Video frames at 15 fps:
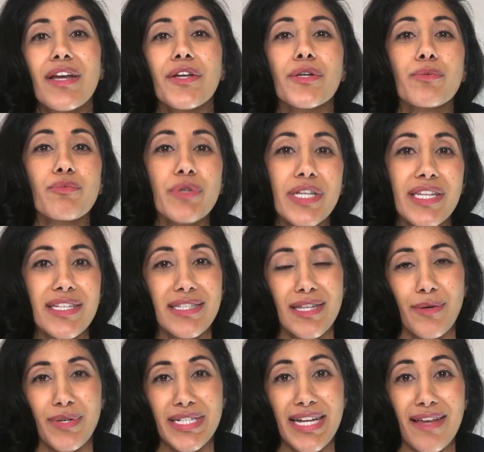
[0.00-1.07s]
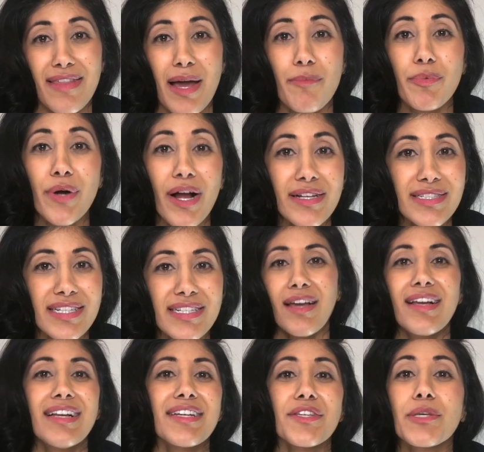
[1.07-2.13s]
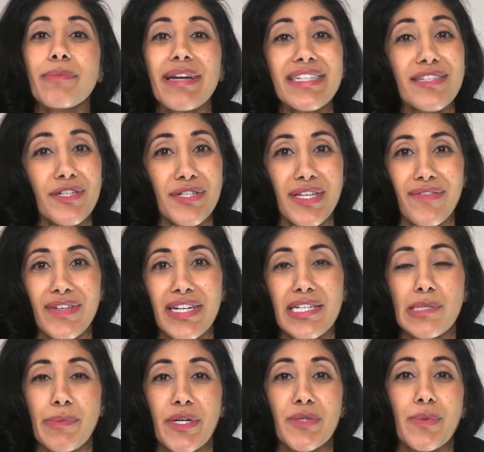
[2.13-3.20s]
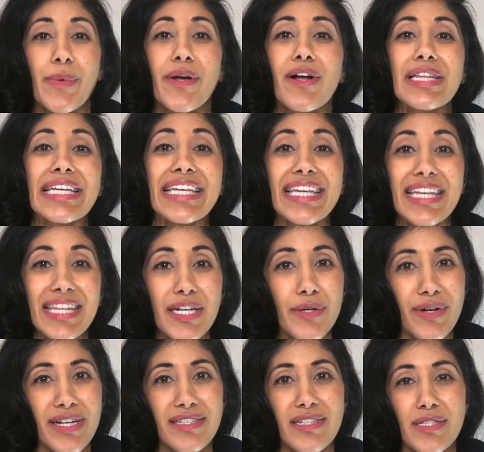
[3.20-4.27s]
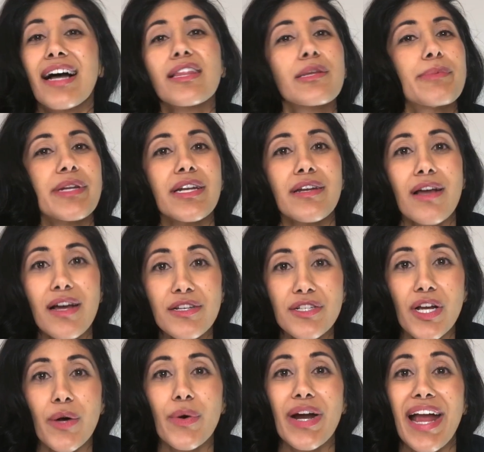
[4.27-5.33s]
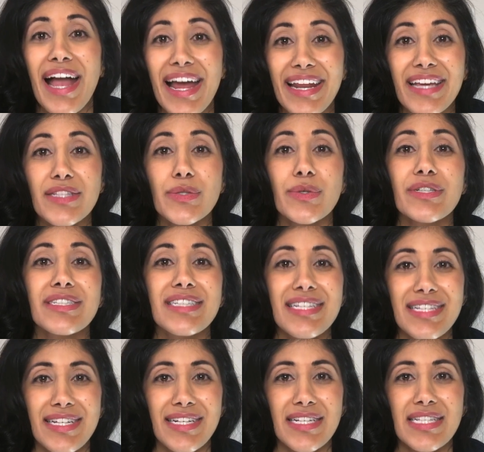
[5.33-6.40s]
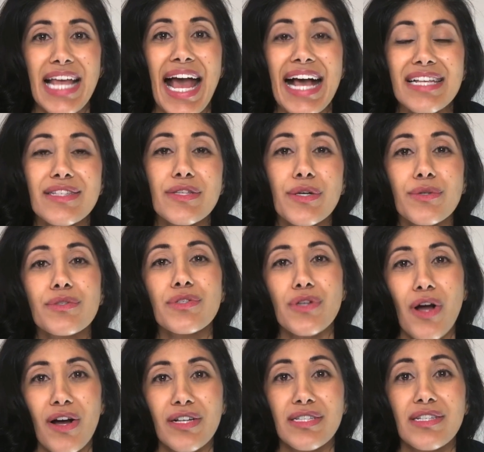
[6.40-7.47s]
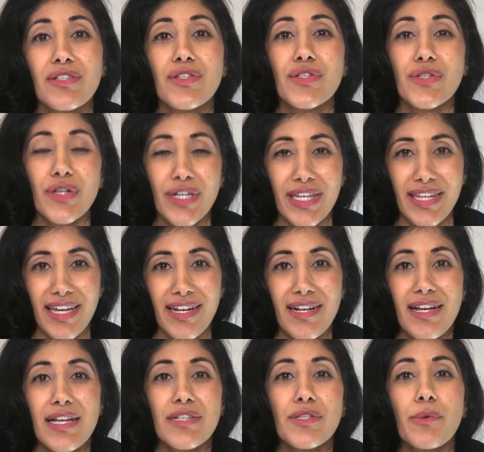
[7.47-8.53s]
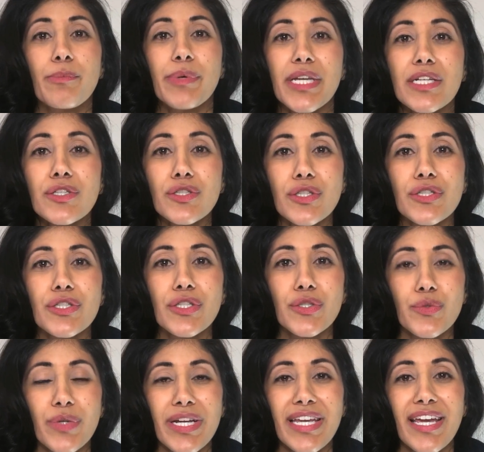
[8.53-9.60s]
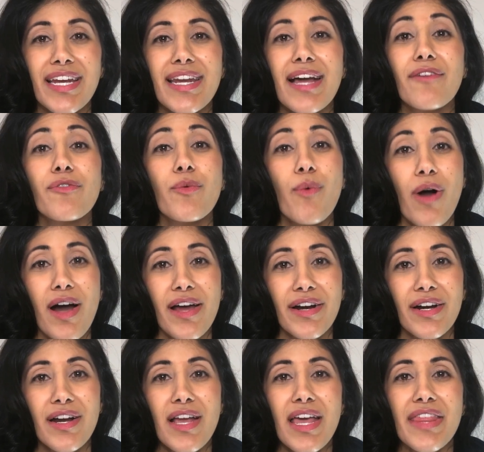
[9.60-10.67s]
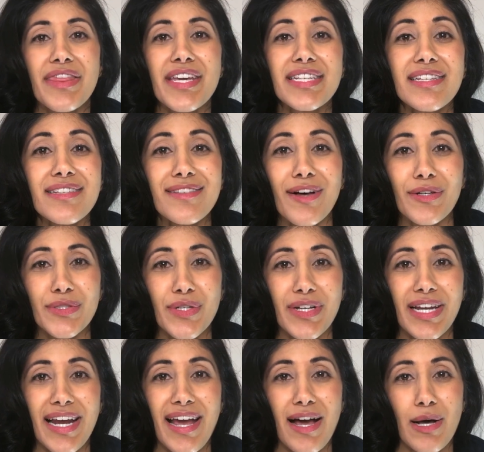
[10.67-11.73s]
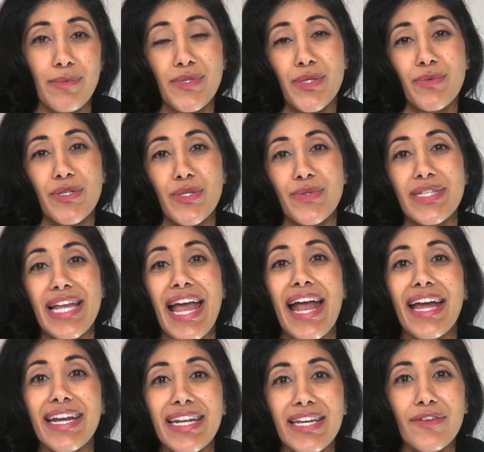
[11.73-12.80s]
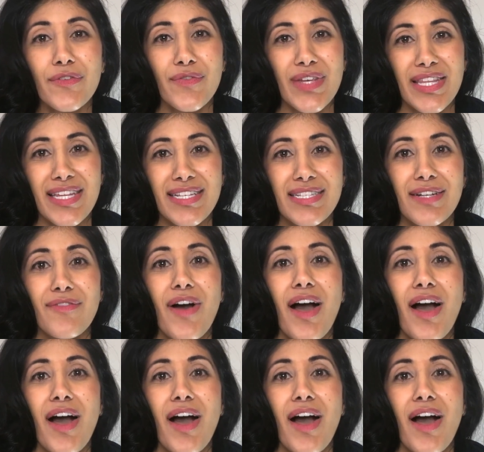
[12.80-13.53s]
you're really slowing down that process. You might start to even experience what we call a healing crisis, a little bit of nausea or headaches or dizziness as those toxins circulate. So be sure to drink enough water. This is also going to help to reduce any feelings of